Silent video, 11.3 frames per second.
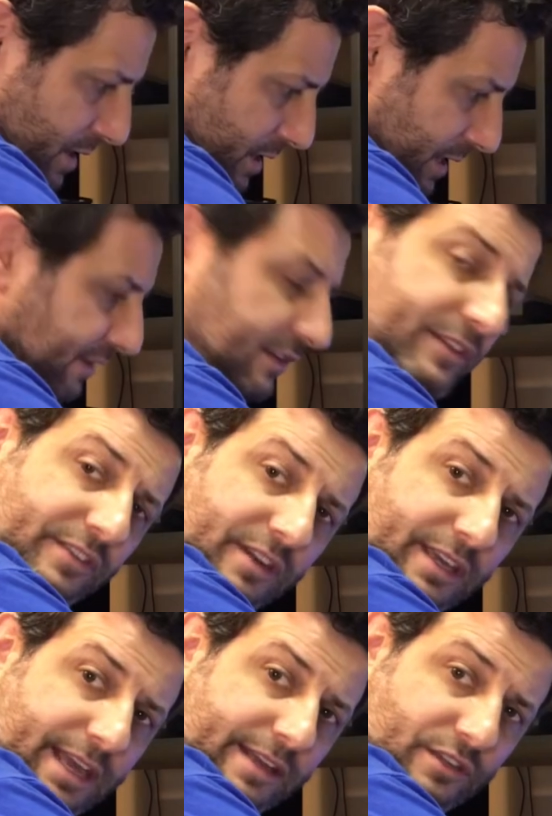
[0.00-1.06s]
Let's listen
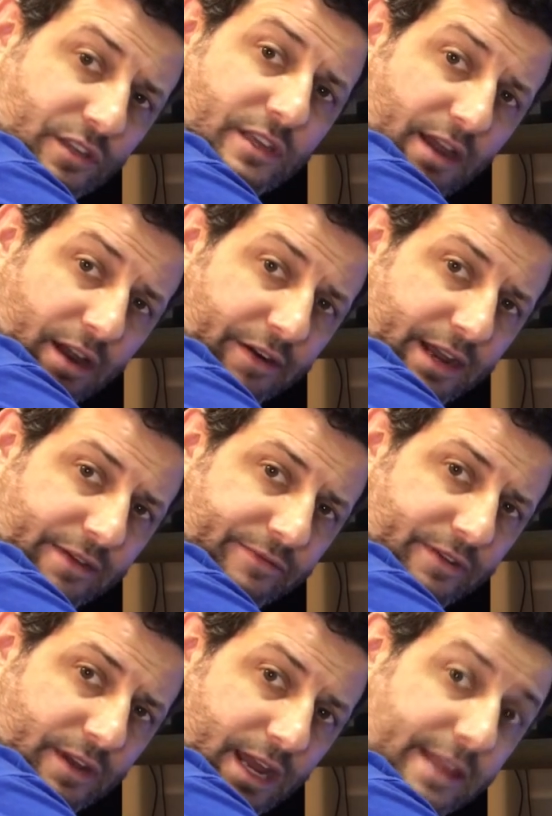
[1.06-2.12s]
again to the R
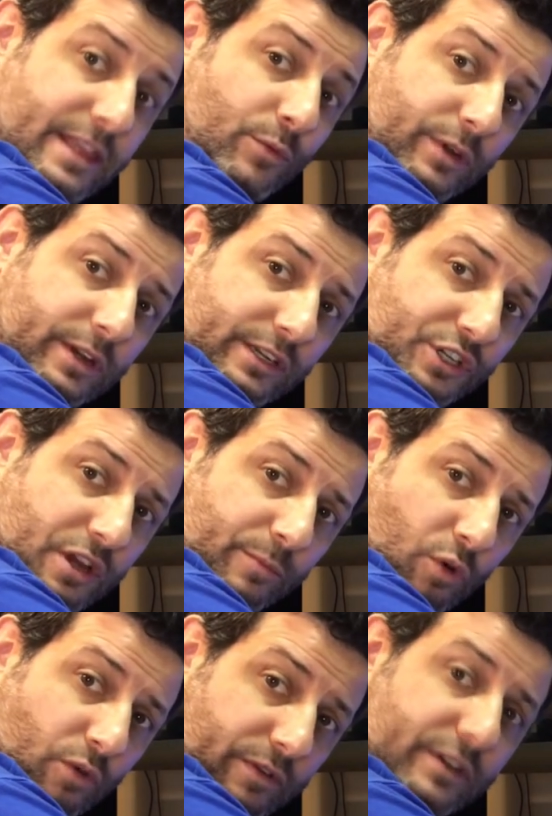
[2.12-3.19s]
F, and then we're going to jump
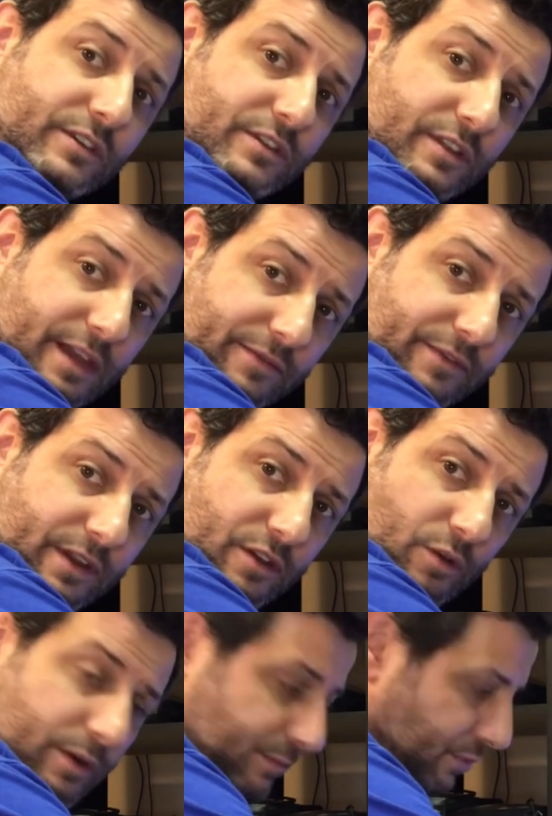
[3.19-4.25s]
over to that
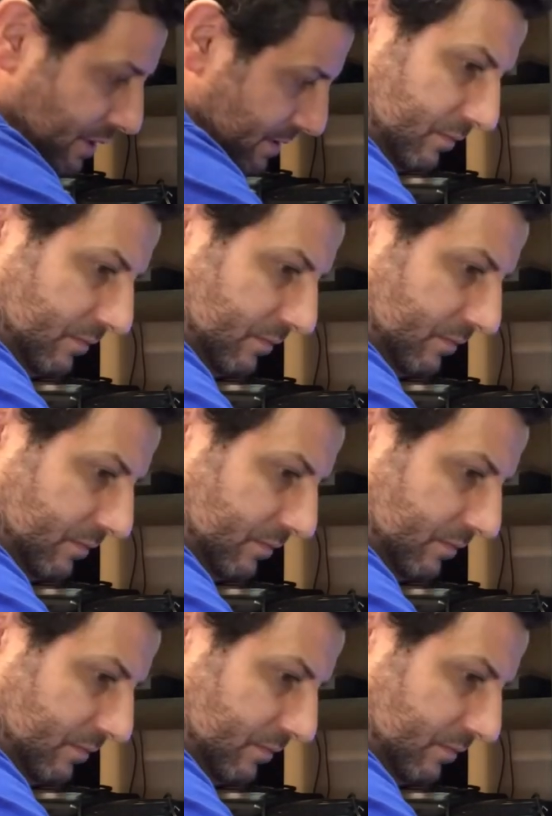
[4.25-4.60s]
video input.